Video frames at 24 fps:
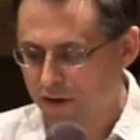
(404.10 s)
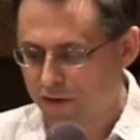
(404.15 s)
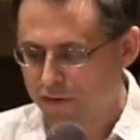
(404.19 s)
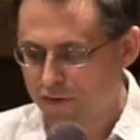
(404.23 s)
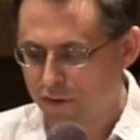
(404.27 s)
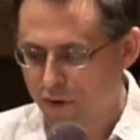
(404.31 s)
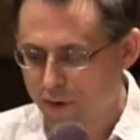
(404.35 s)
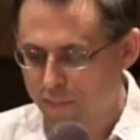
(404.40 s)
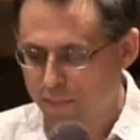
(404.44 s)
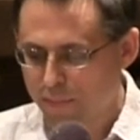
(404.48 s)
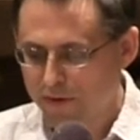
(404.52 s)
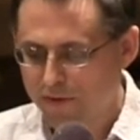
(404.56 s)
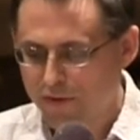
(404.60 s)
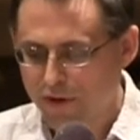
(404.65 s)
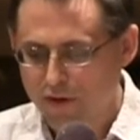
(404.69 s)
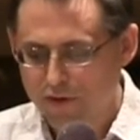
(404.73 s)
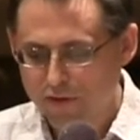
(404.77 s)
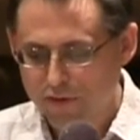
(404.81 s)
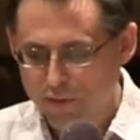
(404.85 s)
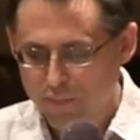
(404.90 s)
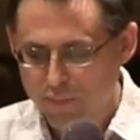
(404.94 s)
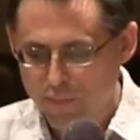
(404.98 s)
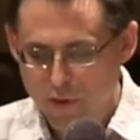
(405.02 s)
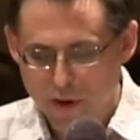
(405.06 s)
Trump has
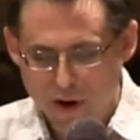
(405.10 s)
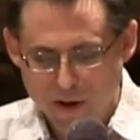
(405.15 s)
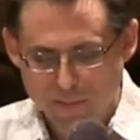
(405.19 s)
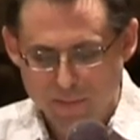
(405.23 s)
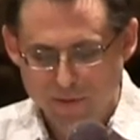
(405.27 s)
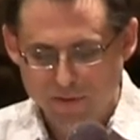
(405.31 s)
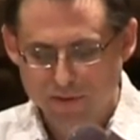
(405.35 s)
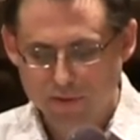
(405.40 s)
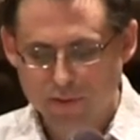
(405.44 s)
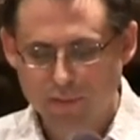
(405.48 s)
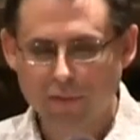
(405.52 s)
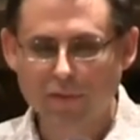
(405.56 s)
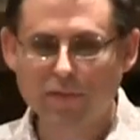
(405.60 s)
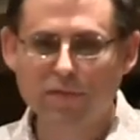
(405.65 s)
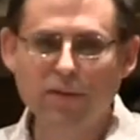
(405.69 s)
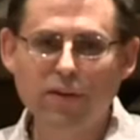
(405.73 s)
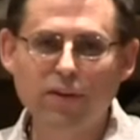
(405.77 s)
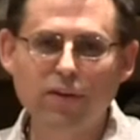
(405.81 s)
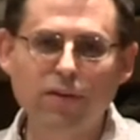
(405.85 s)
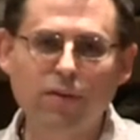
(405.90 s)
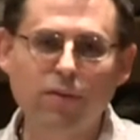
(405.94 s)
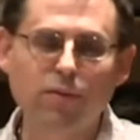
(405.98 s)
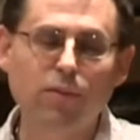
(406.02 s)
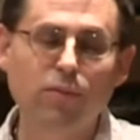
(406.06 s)
also promised to,
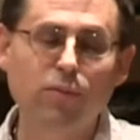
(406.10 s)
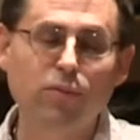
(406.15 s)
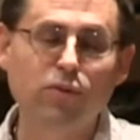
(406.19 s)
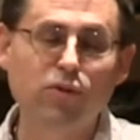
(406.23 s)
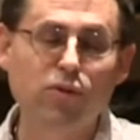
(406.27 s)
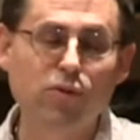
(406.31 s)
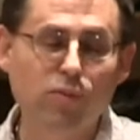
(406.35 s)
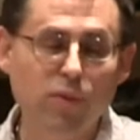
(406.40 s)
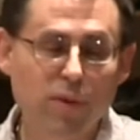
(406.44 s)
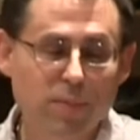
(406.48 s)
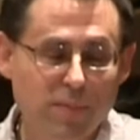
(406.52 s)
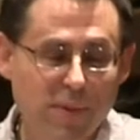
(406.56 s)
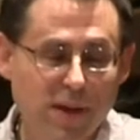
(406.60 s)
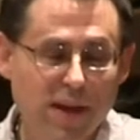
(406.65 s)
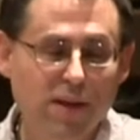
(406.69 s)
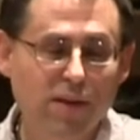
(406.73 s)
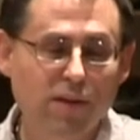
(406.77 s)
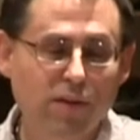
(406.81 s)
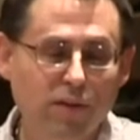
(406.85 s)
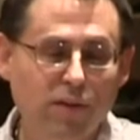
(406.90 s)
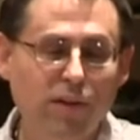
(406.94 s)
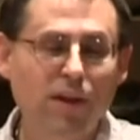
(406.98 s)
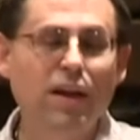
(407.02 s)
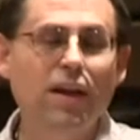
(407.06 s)
reveal, to
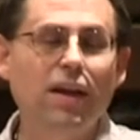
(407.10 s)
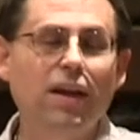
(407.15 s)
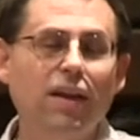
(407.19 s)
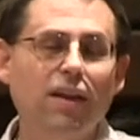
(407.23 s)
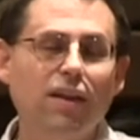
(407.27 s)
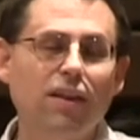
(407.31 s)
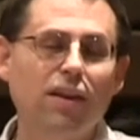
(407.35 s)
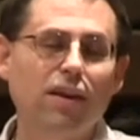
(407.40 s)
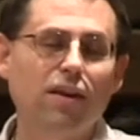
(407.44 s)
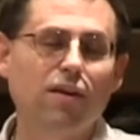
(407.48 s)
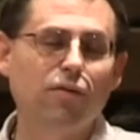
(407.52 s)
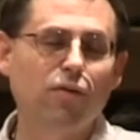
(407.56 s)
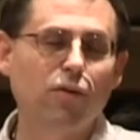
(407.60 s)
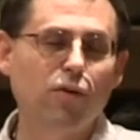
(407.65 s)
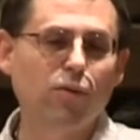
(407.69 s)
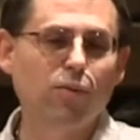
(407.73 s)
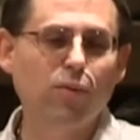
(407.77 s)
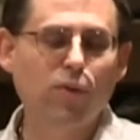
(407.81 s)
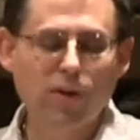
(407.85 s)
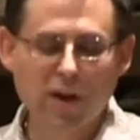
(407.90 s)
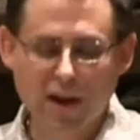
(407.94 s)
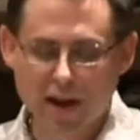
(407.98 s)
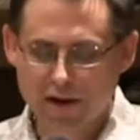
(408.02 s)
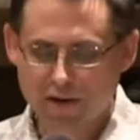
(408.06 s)
repeal the
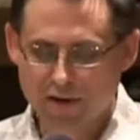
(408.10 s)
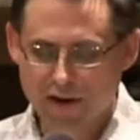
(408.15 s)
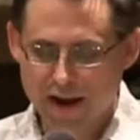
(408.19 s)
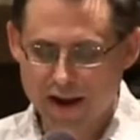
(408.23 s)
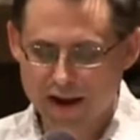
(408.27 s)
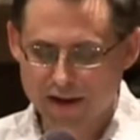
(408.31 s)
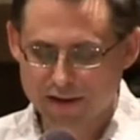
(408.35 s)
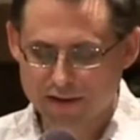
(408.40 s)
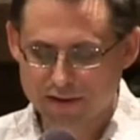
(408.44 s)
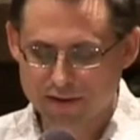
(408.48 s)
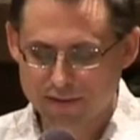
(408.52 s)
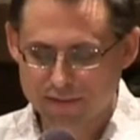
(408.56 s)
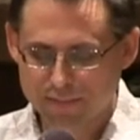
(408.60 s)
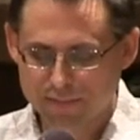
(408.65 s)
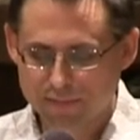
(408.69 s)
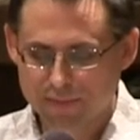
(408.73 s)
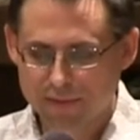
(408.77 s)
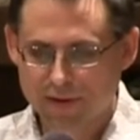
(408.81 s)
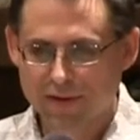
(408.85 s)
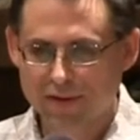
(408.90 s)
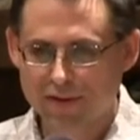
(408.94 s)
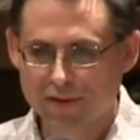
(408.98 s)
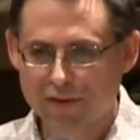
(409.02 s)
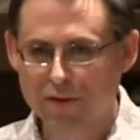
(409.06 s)
Affordable Care Act,
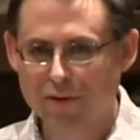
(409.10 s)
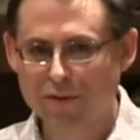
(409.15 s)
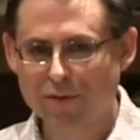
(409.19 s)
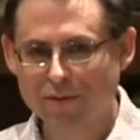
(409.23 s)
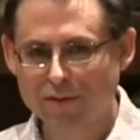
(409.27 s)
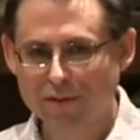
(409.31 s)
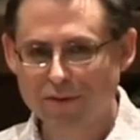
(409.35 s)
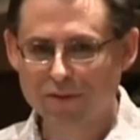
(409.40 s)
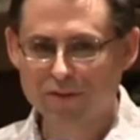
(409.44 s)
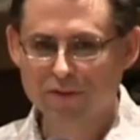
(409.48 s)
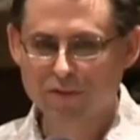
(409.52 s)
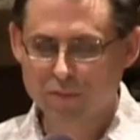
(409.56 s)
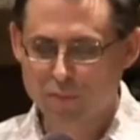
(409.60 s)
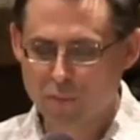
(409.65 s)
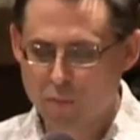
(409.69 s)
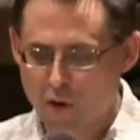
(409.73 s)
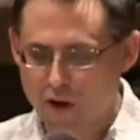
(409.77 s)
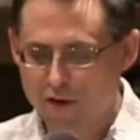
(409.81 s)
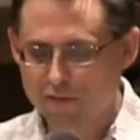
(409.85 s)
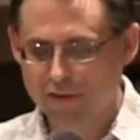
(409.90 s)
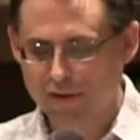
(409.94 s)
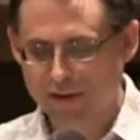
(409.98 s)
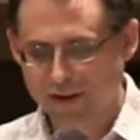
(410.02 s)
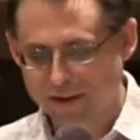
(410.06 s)
although there's some
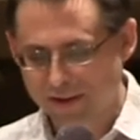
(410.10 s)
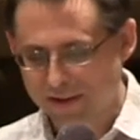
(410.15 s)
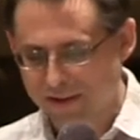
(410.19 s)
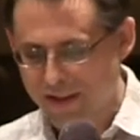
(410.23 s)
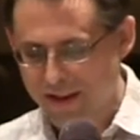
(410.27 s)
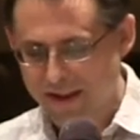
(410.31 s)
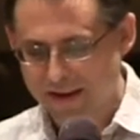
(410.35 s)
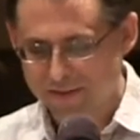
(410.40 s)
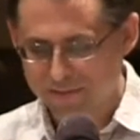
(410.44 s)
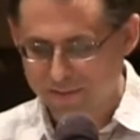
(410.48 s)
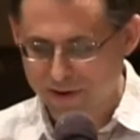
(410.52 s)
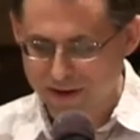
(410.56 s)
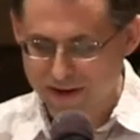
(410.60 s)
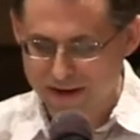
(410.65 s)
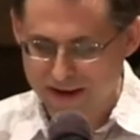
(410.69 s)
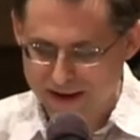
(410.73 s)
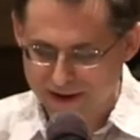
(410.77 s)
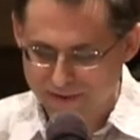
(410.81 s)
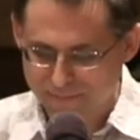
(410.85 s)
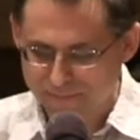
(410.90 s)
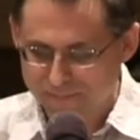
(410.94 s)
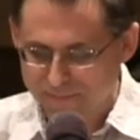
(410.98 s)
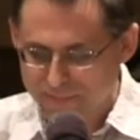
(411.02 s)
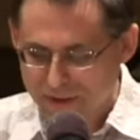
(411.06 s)
waffling on that right
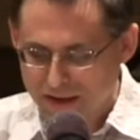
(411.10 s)
now.